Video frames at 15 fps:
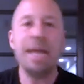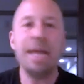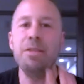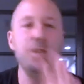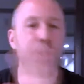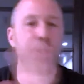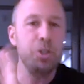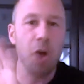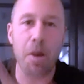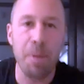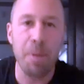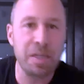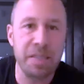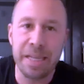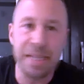The
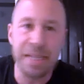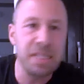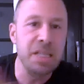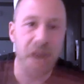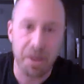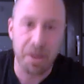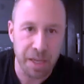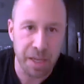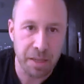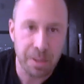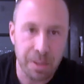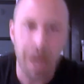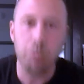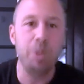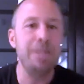Starbucks thing is nothing.
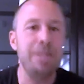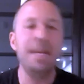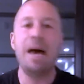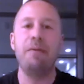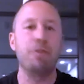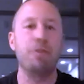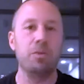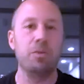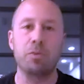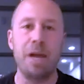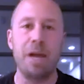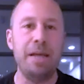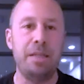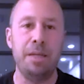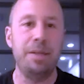That would never
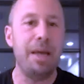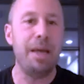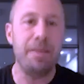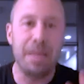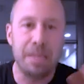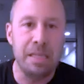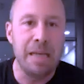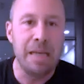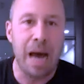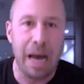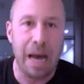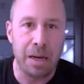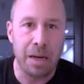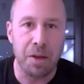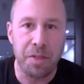raise it. That, that's
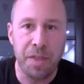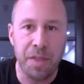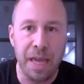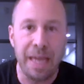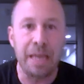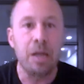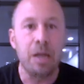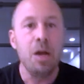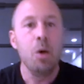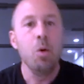not a thing.